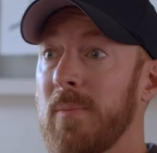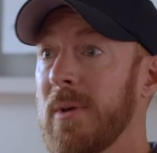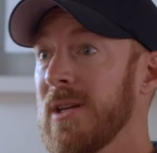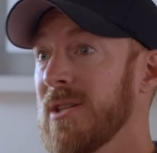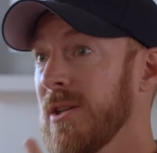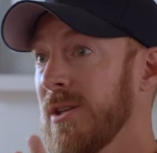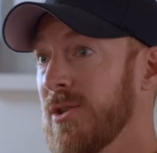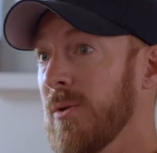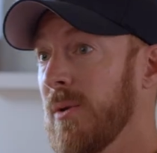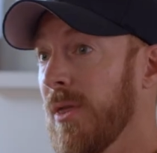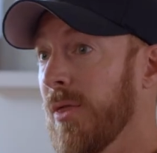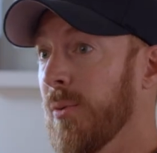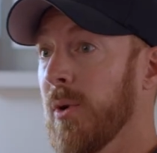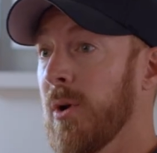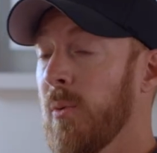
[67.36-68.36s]
We basically do it in
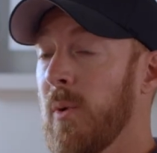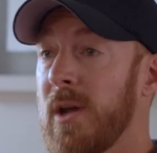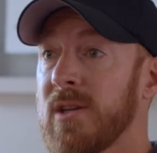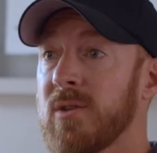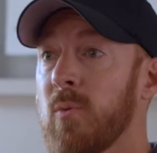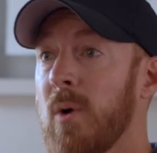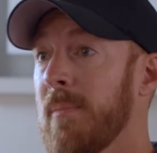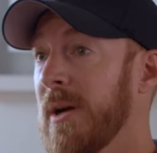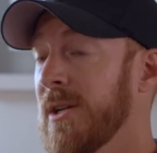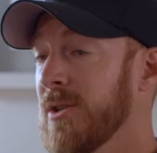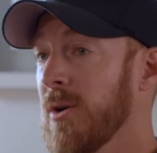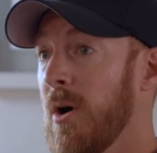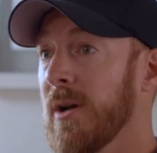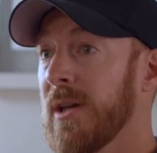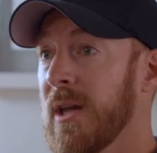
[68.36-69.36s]
3 ways. One, by
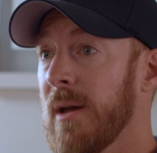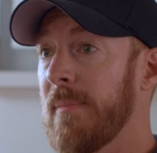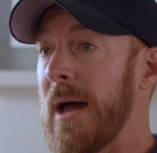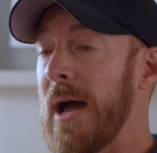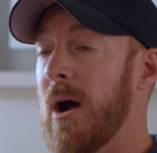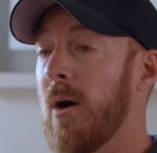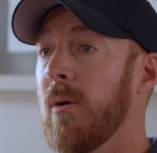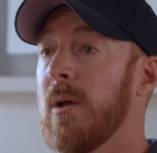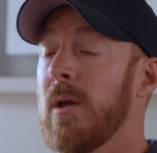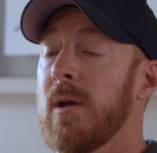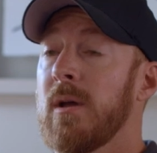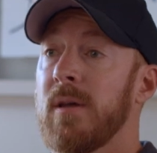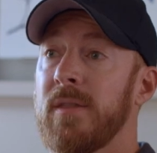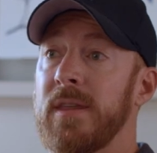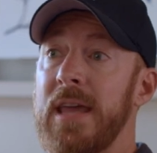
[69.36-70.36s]
talking about
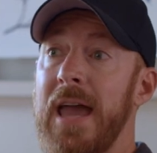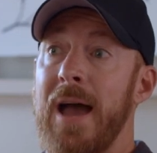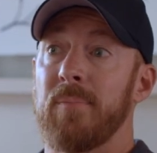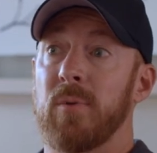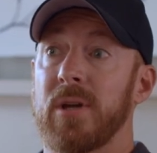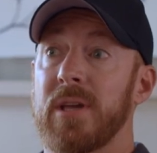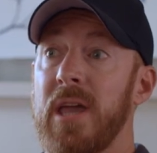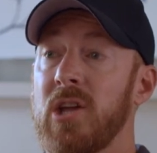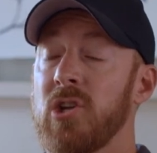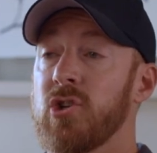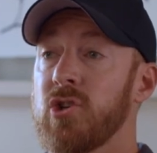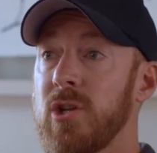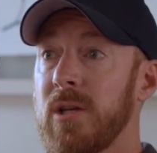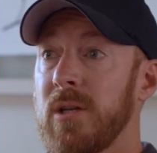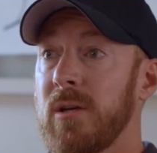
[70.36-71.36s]
the
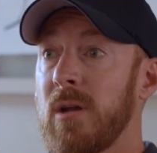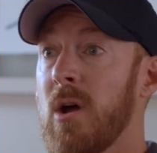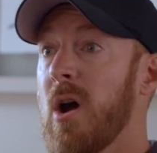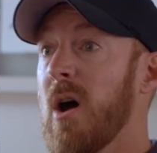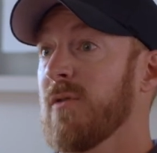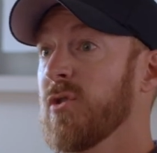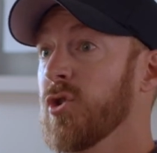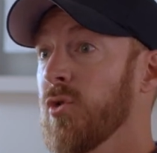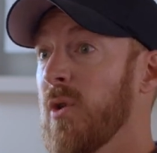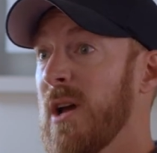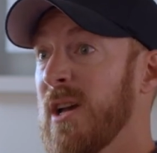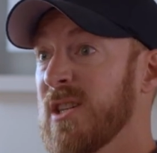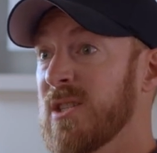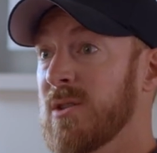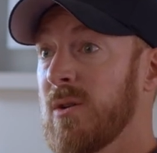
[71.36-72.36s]
application of
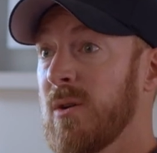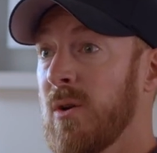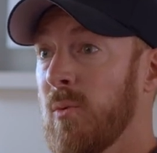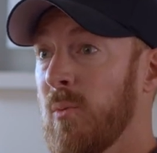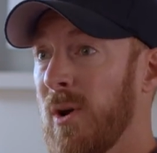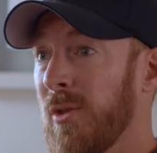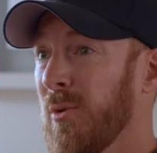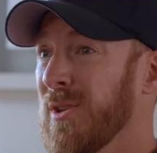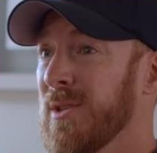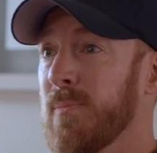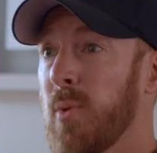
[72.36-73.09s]
stress, whether it's